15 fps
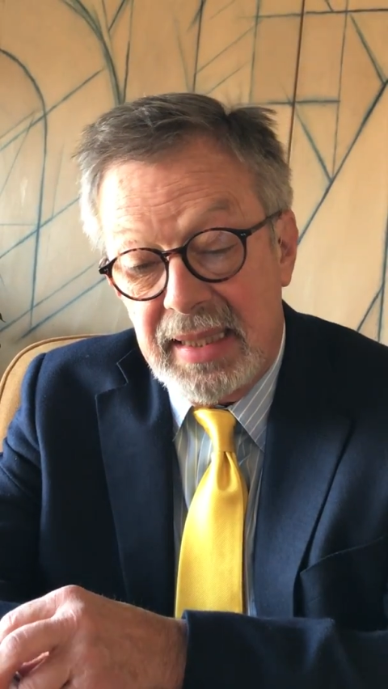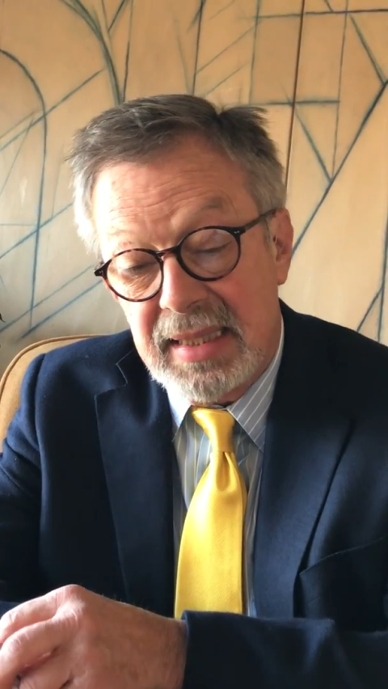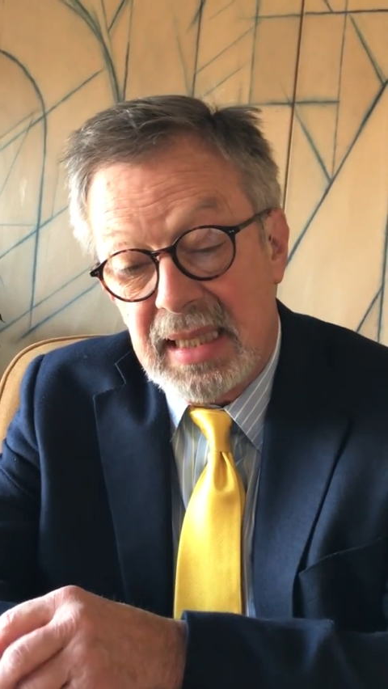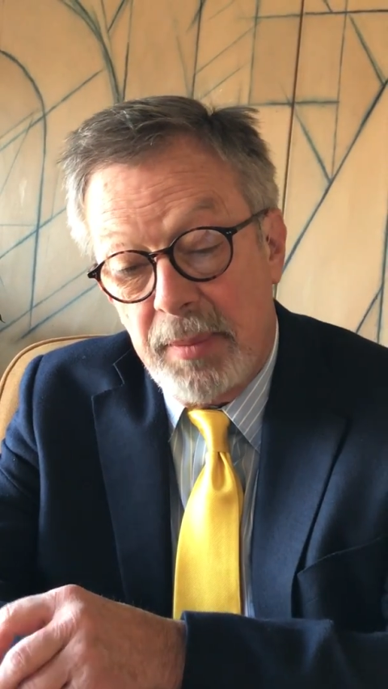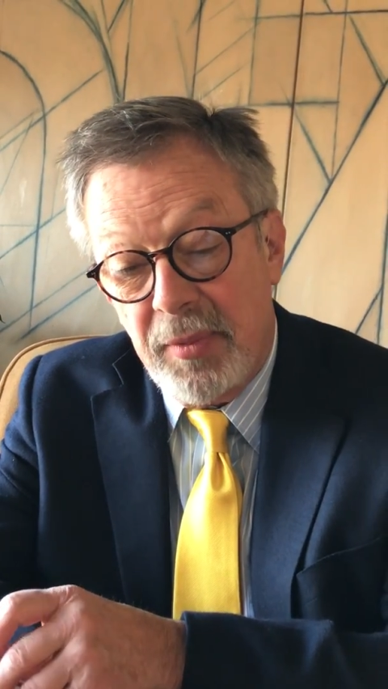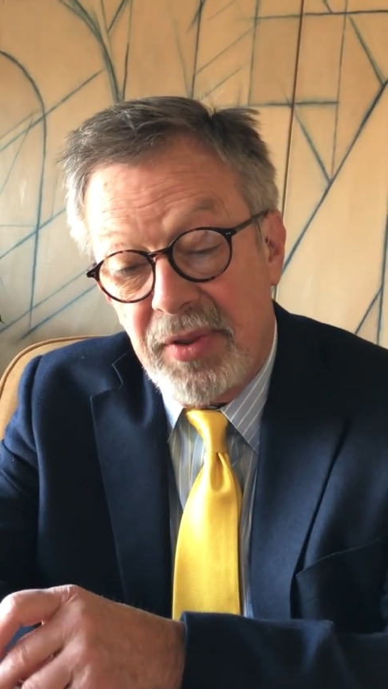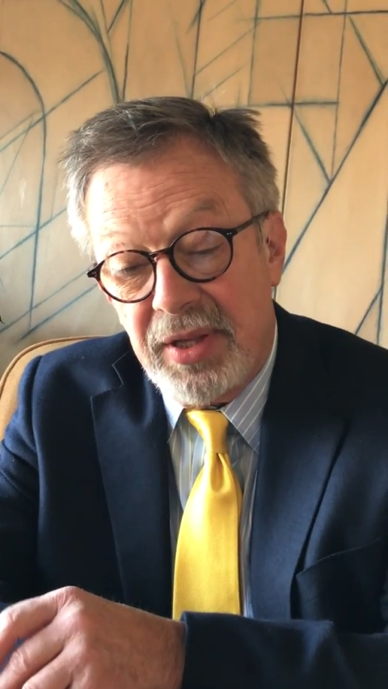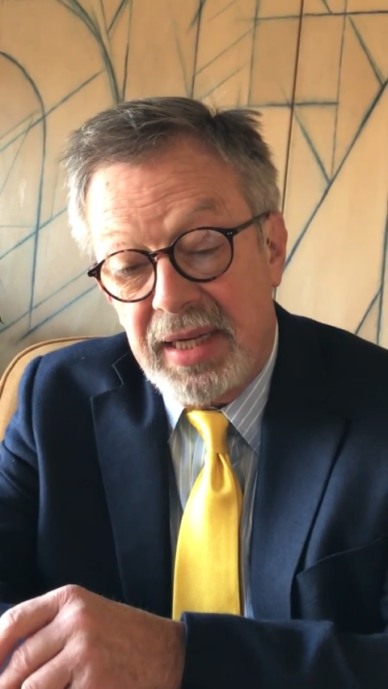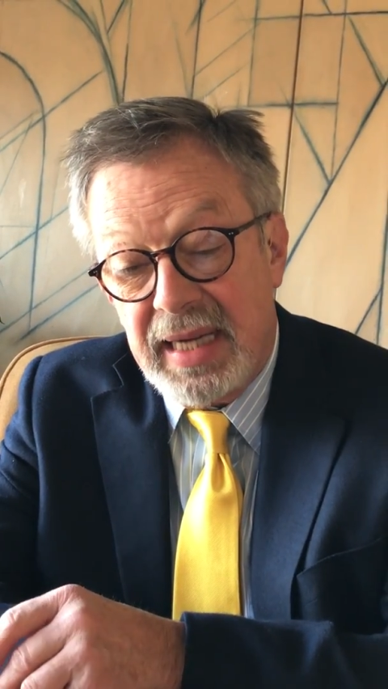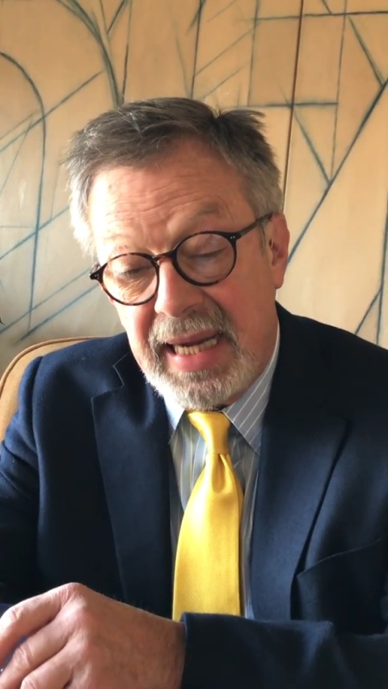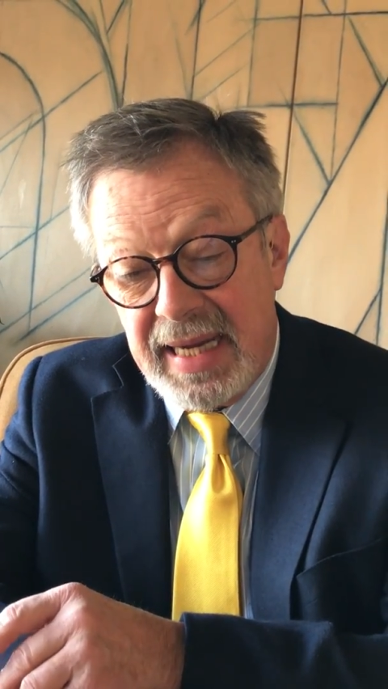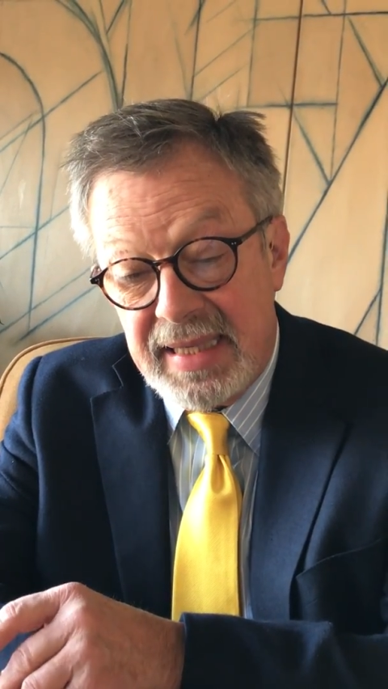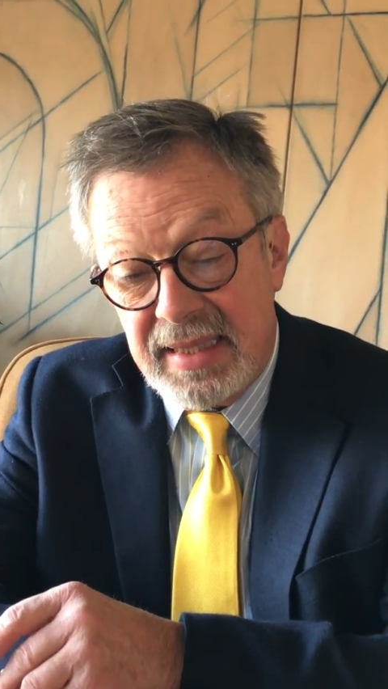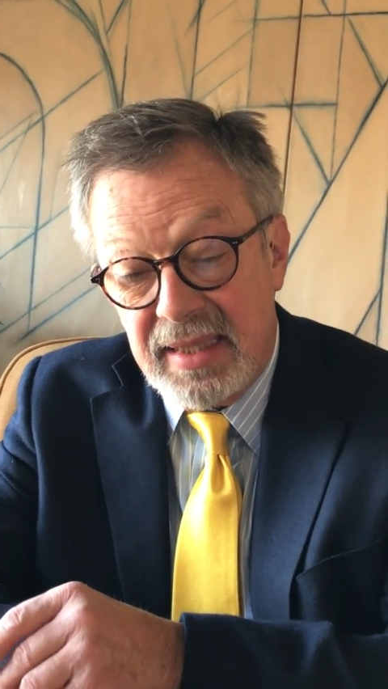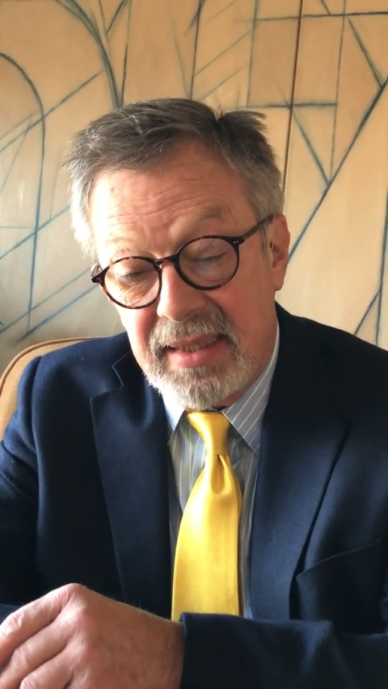in some of the
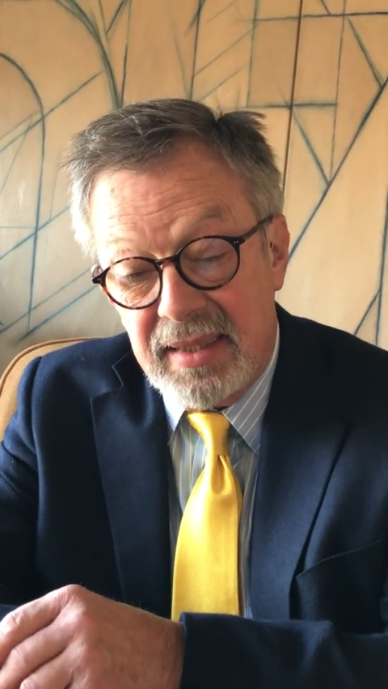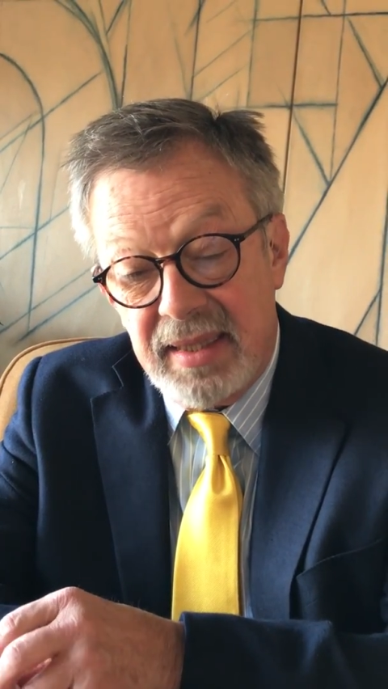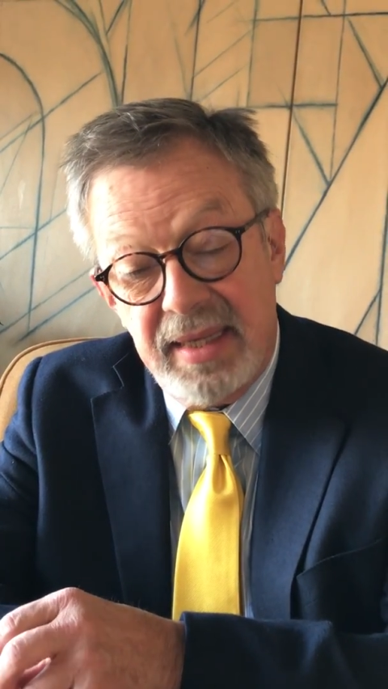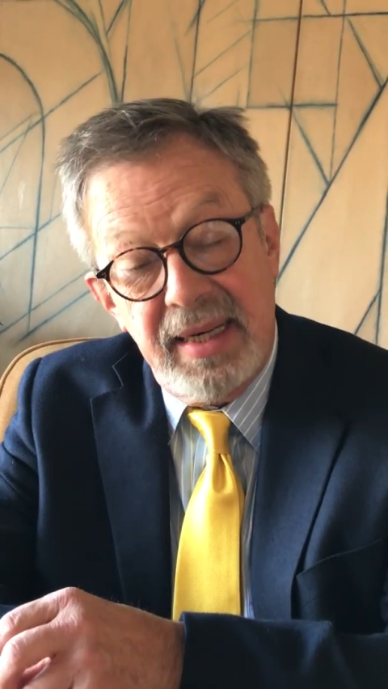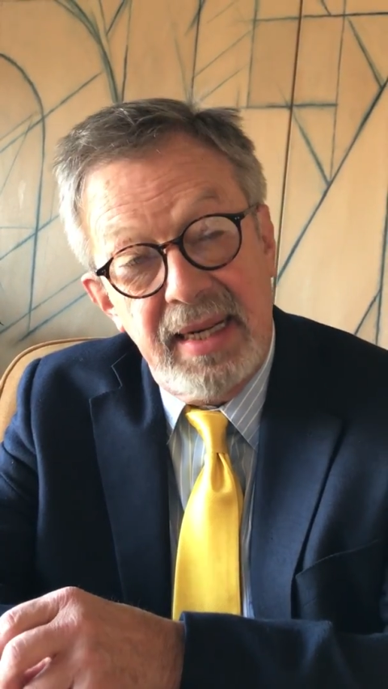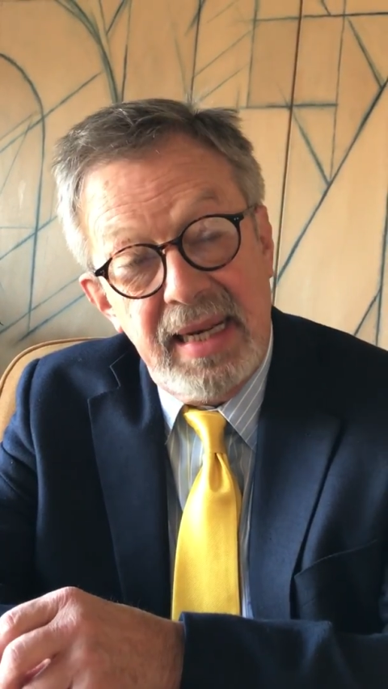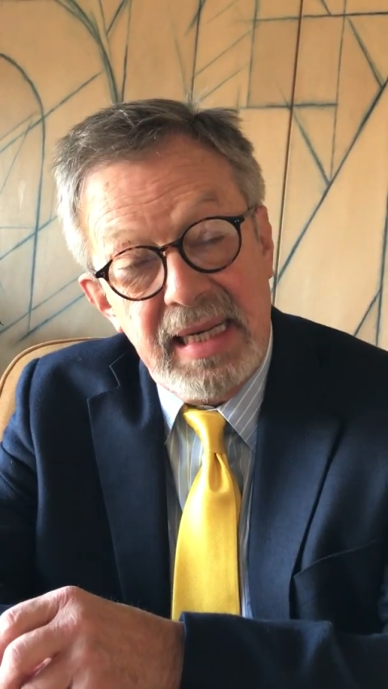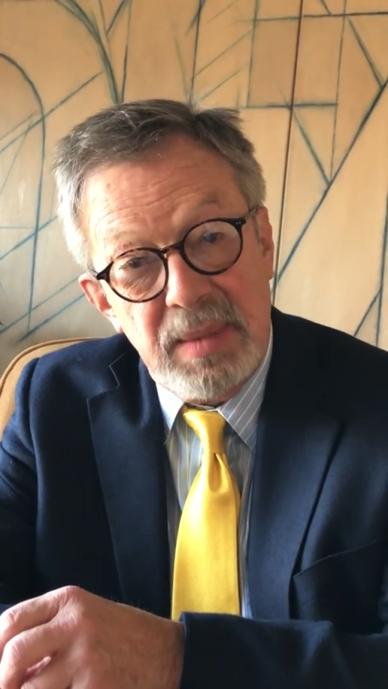cases it